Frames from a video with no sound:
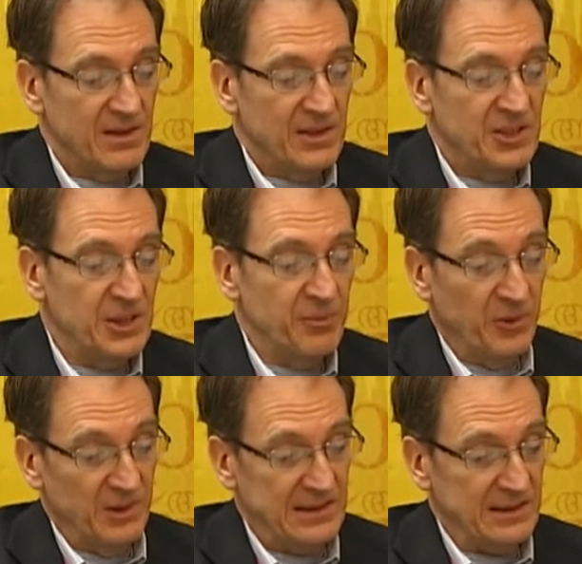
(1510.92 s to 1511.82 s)
She
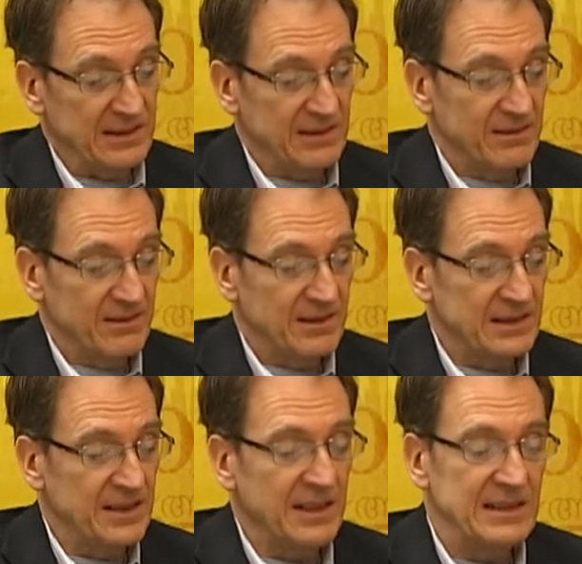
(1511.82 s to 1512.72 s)
pauses
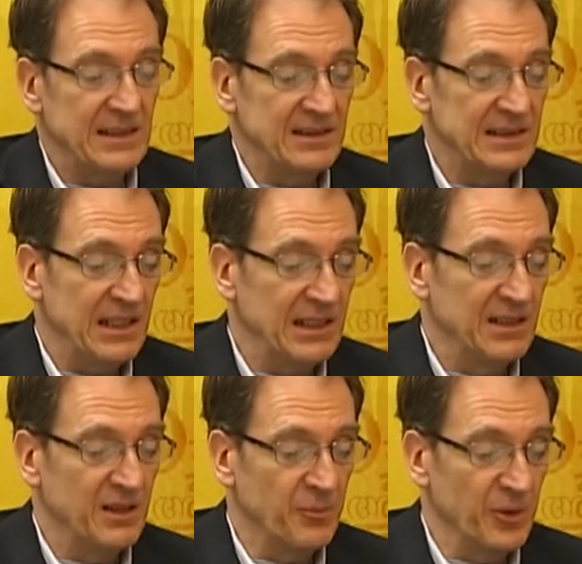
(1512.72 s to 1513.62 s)
so that he can take
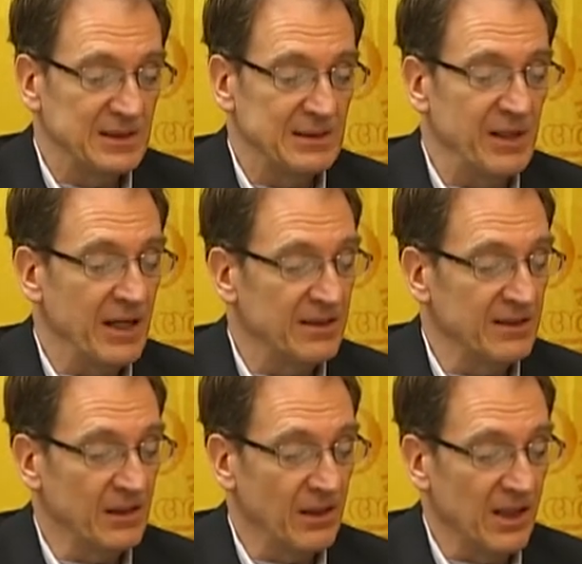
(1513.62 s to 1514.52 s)
in the books behind
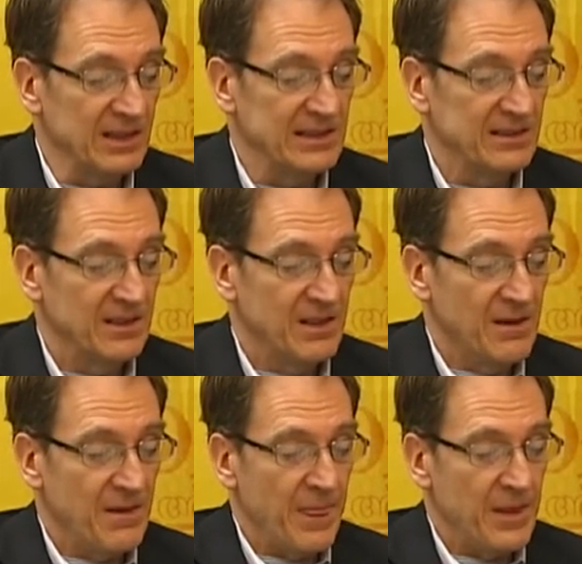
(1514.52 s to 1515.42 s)
the glass
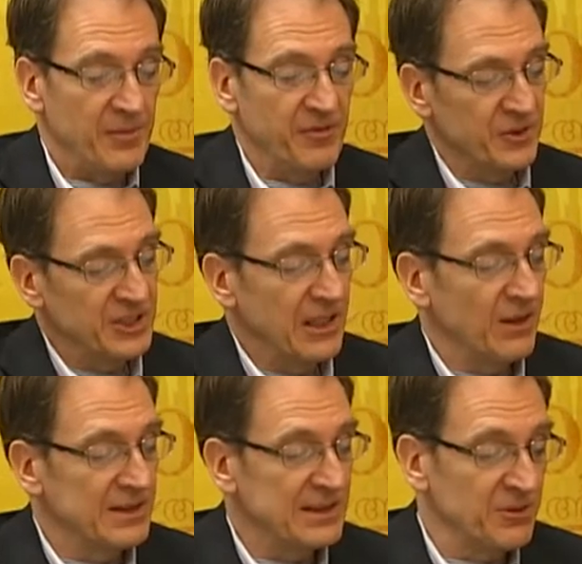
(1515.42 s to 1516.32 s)
before she
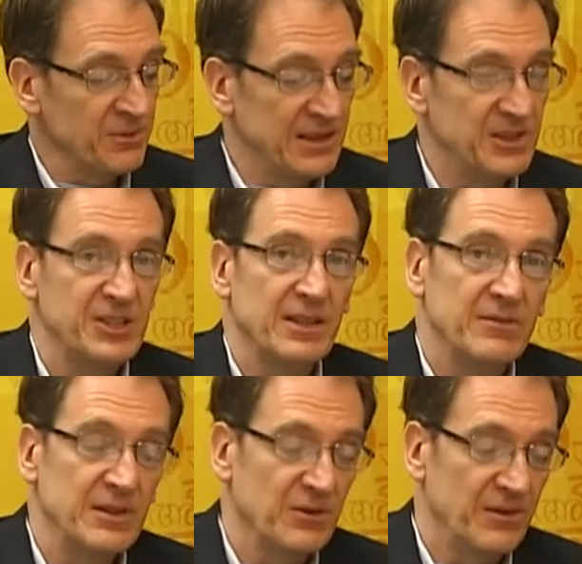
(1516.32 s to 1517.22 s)
goes on with the
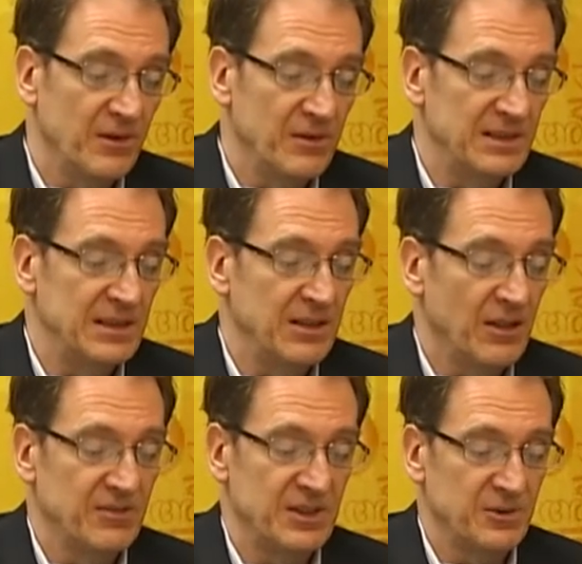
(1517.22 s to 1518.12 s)
cheery authority
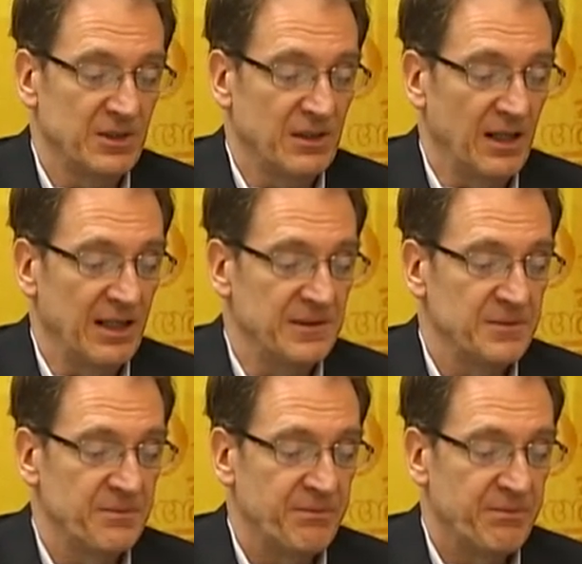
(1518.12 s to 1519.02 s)
of a tour guide.
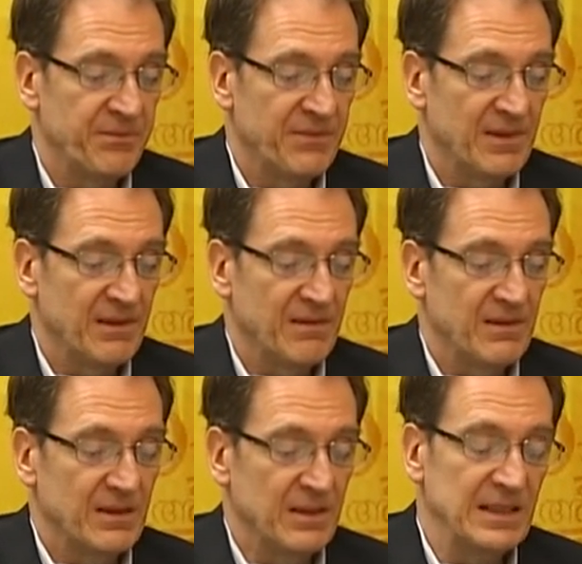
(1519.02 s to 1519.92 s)

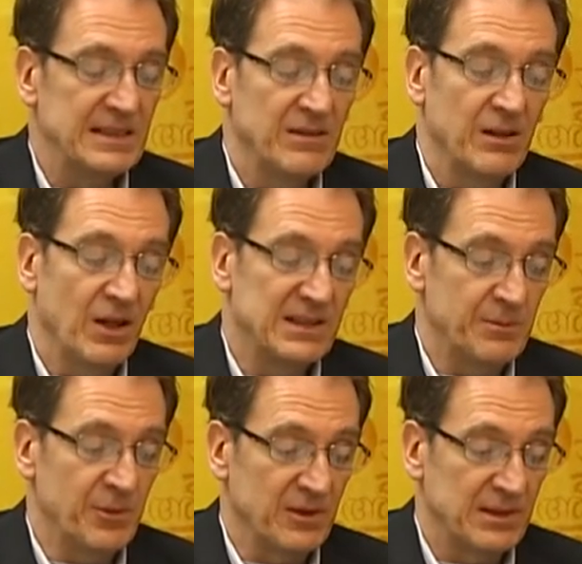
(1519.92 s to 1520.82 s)
"These are the
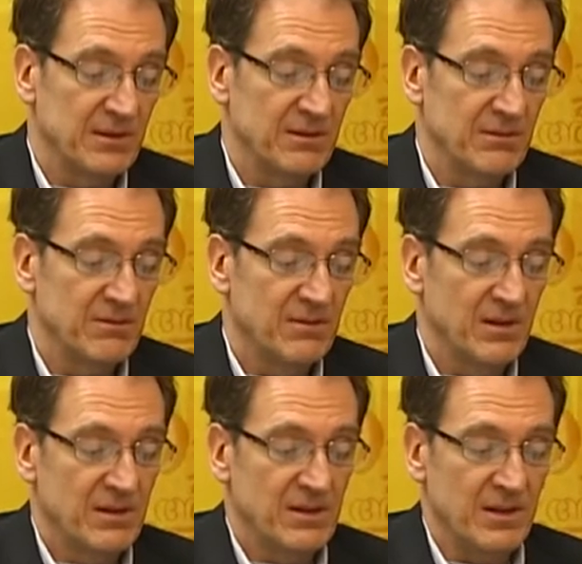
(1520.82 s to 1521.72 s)
lost books,
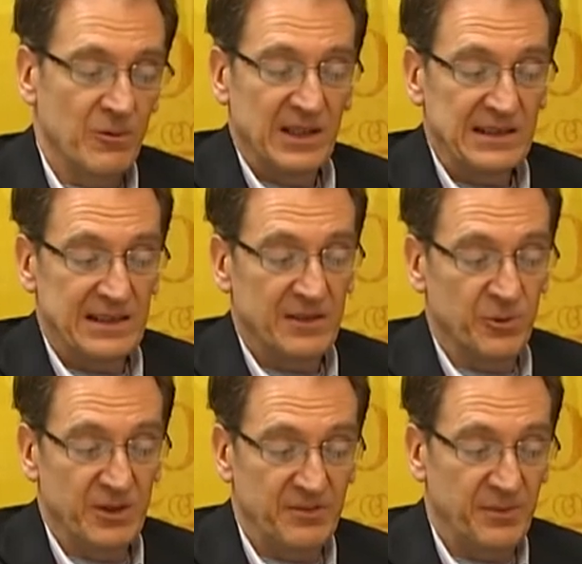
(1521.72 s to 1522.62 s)
the ones that
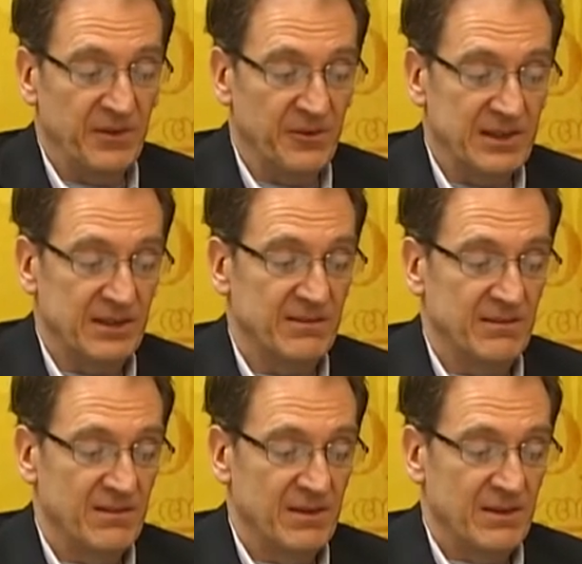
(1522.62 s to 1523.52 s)
would have been written
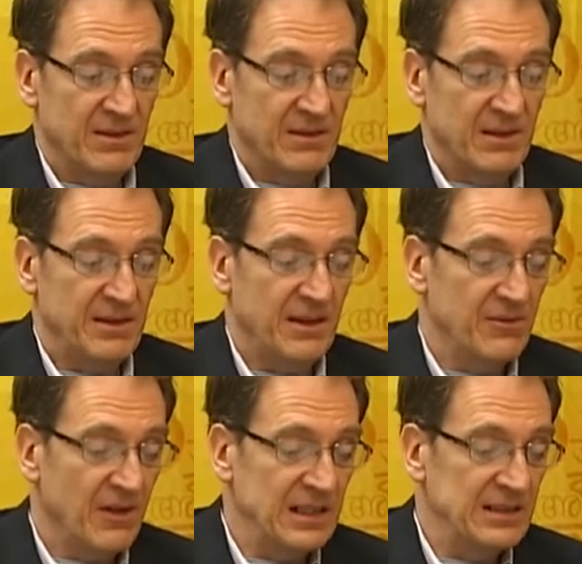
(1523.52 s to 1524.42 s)
had
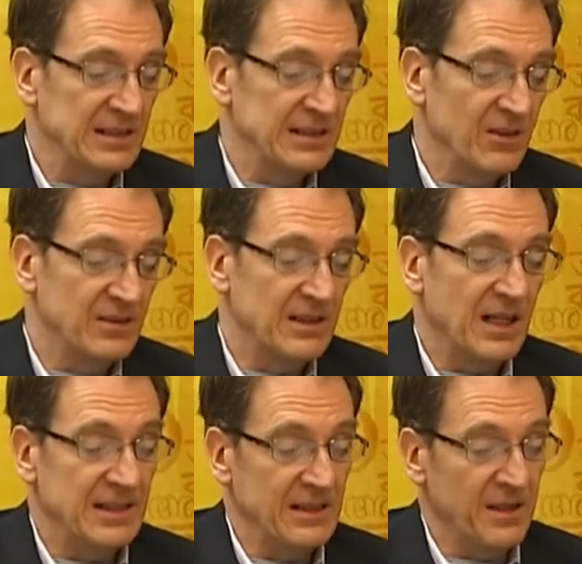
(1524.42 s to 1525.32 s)
their writers not
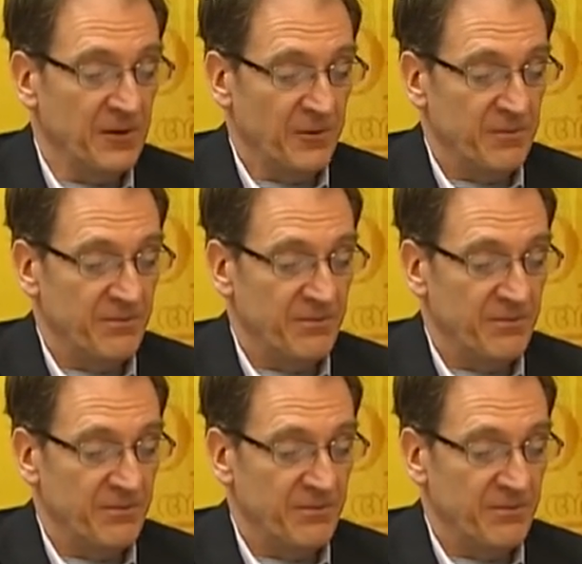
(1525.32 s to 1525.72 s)
died young,